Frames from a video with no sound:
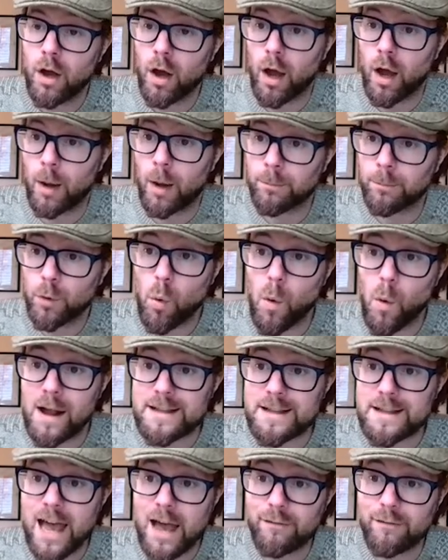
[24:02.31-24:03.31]
um, quite
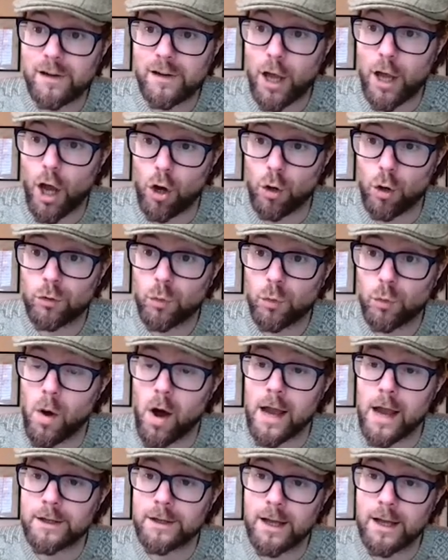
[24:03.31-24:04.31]
heavily oaked
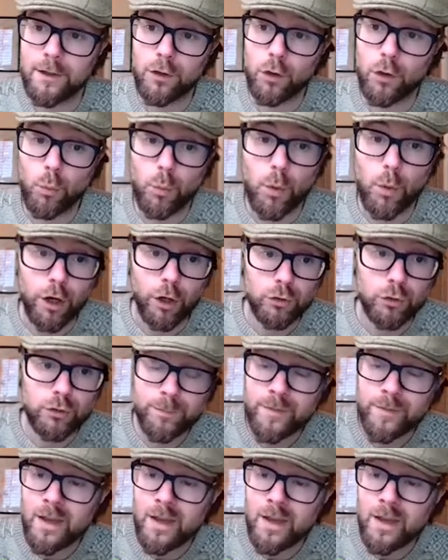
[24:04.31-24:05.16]
wine in the world.